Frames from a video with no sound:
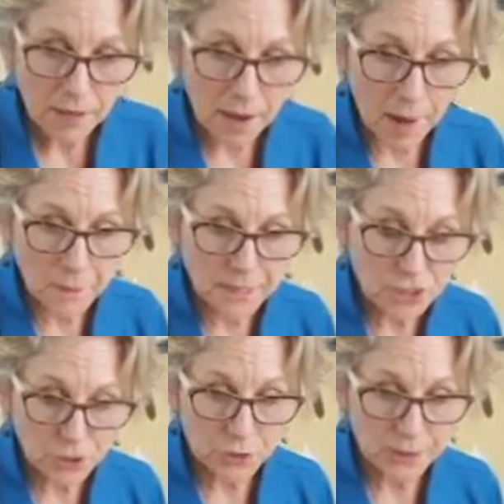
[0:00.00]
I'm going to
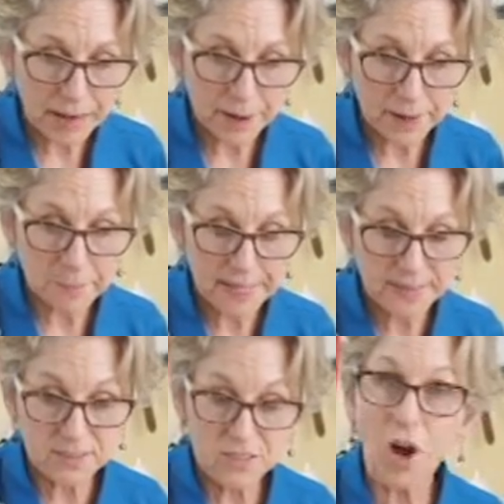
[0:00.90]
show you now how to make the
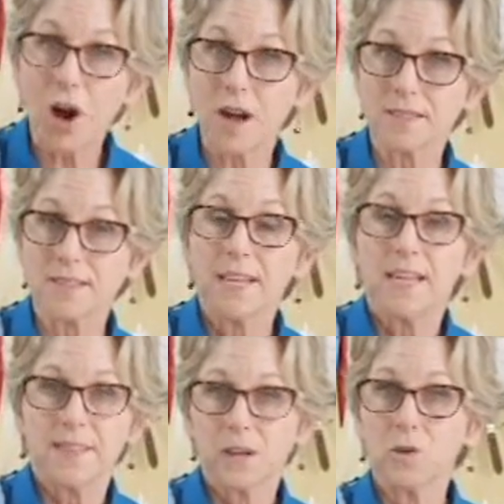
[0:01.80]
sauce
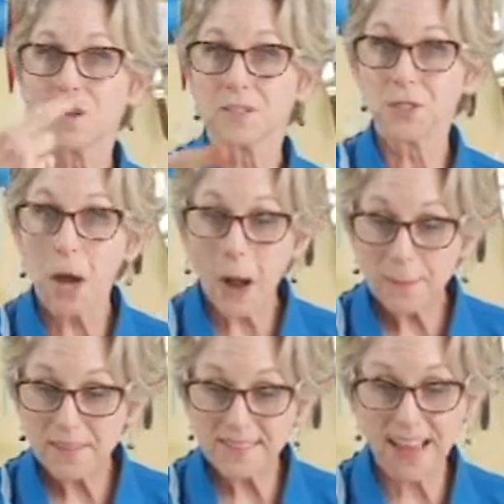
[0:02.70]
that goes on top of the
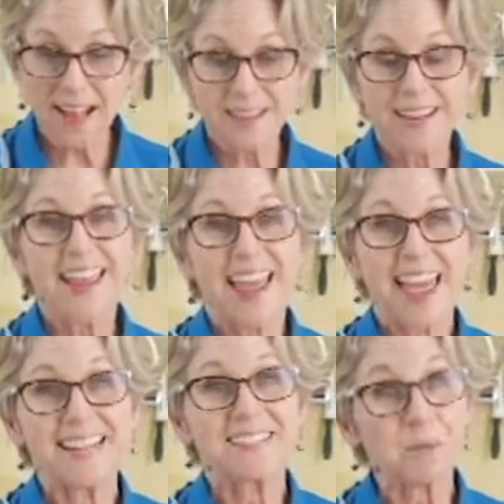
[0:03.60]
salad, and
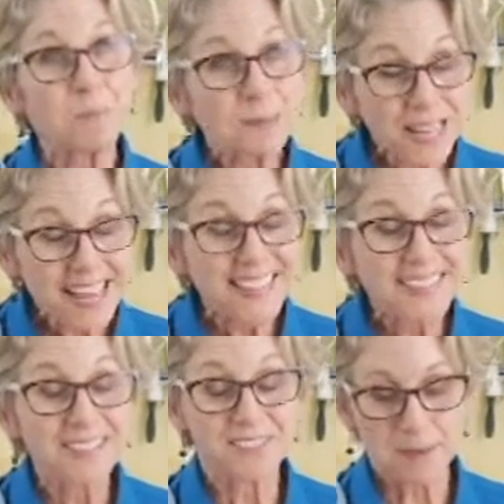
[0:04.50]
it's a blend
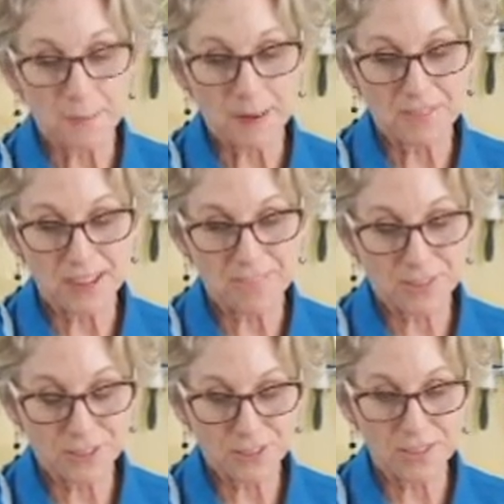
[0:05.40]
of some of my
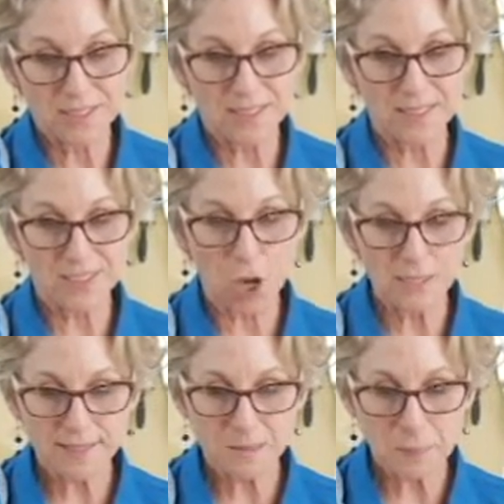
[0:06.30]
favorites. So this is the sauced
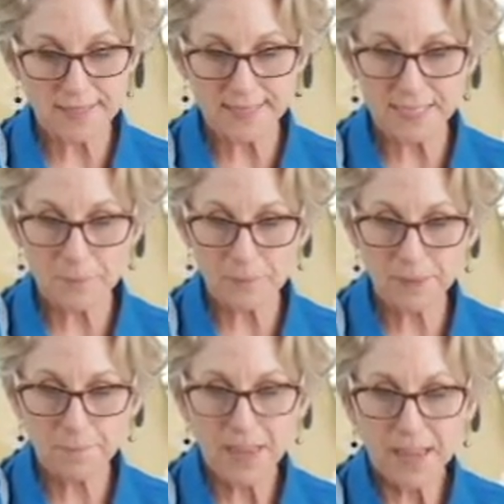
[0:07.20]
and spicy dipping,
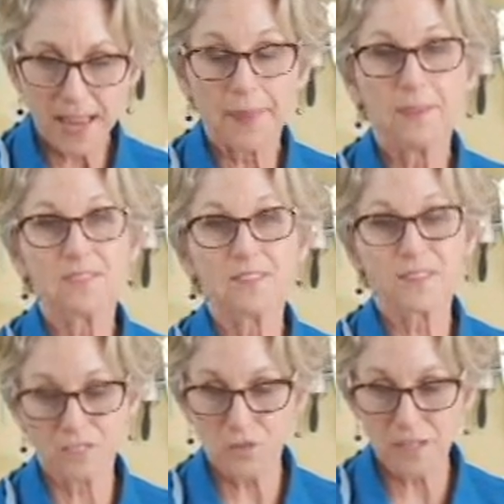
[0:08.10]
and this is the
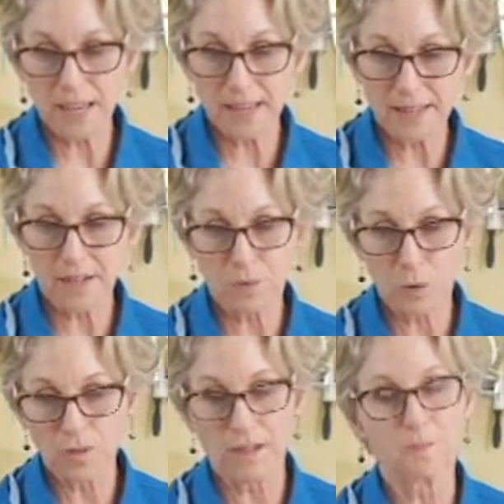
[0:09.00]
Suzette, and of
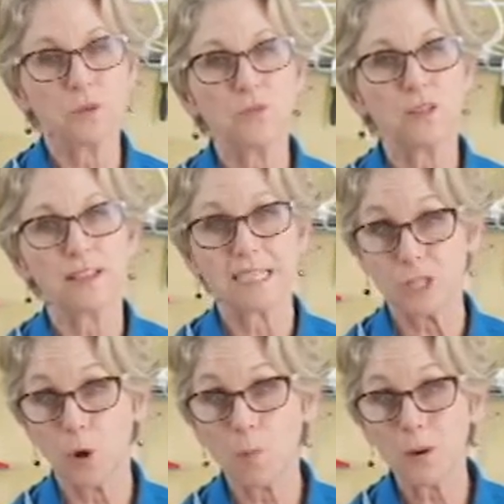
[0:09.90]
course I'm using the
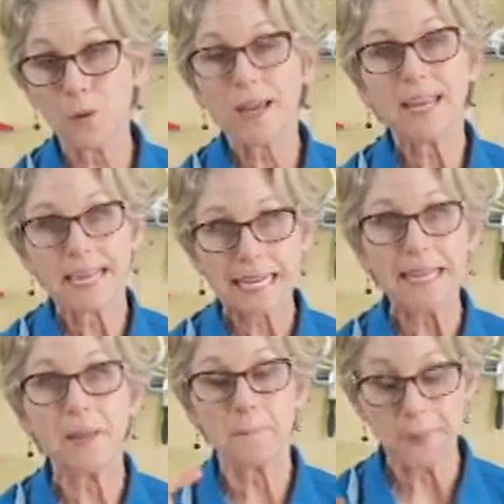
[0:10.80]
adobo in
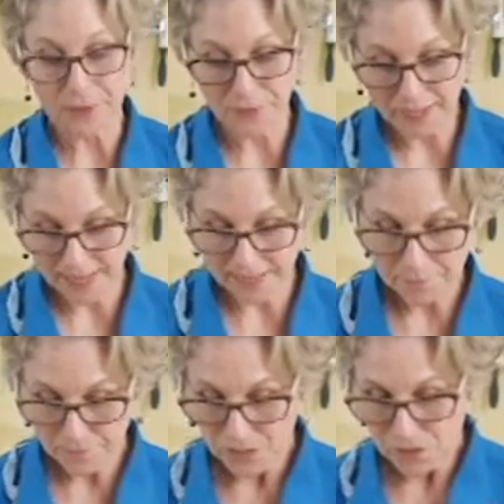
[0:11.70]
the marinade.
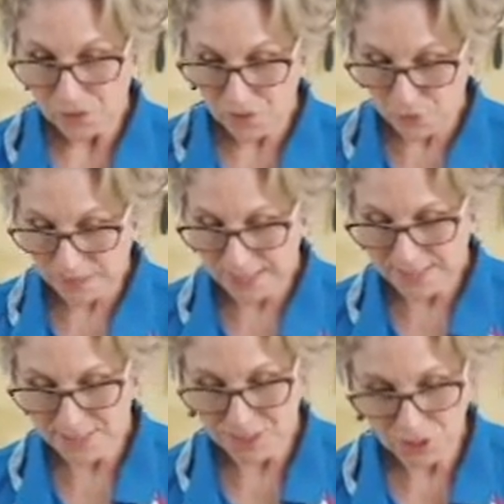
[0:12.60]
So
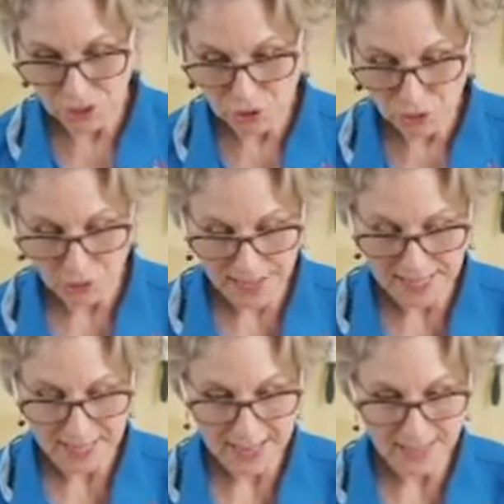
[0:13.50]
let's show you that
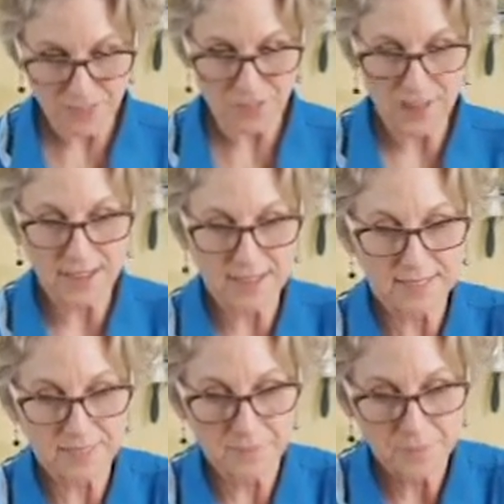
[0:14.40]
next phase.
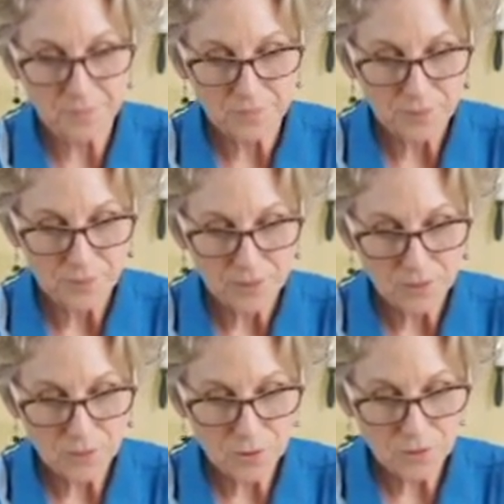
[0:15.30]
So
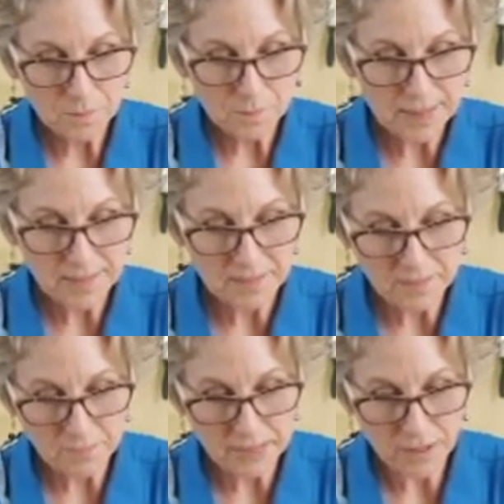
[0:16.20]
those pieces of
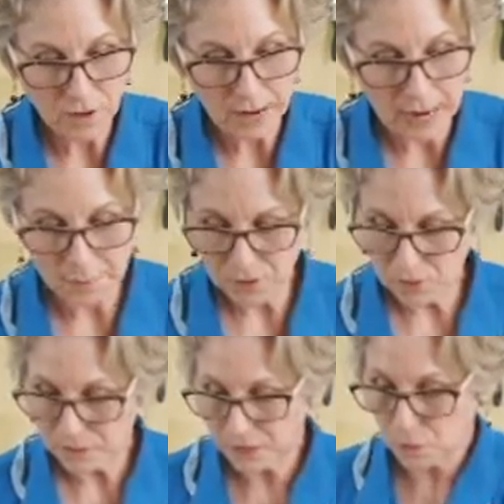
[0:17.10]
meat are
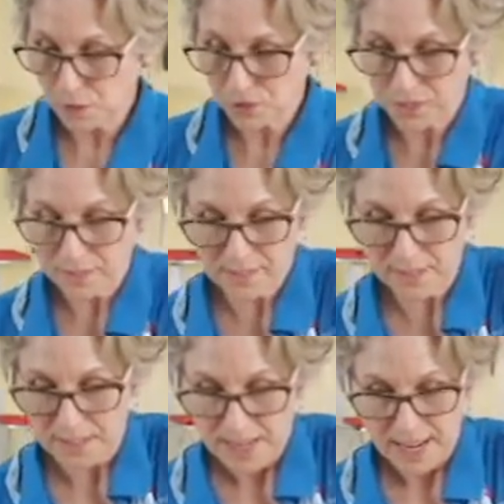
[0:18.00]
absolutely gorgeous,
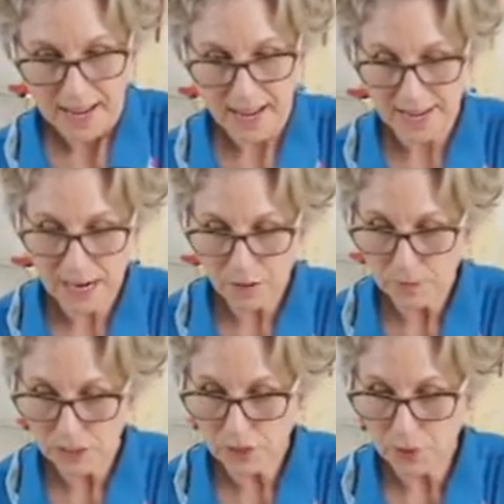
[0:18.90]
and now I want
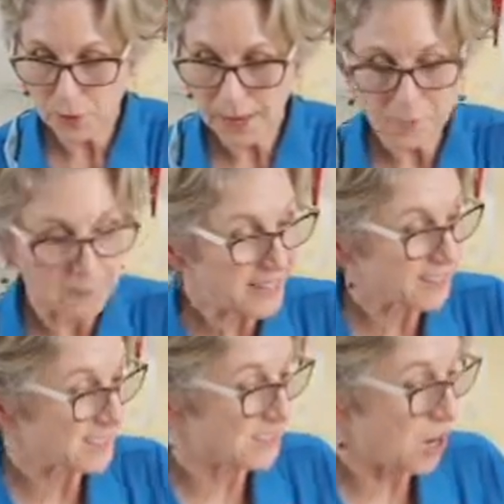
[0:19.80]
to show you how to make the
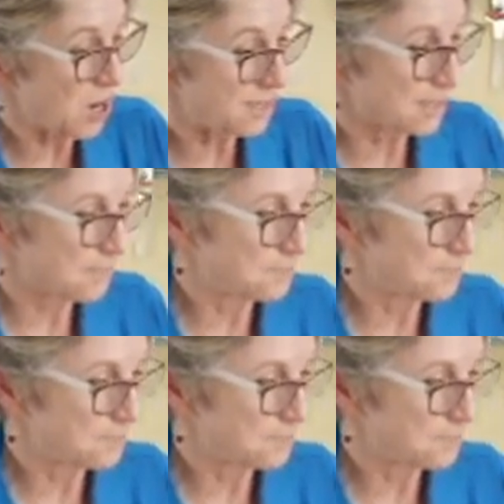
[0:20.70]
sauce.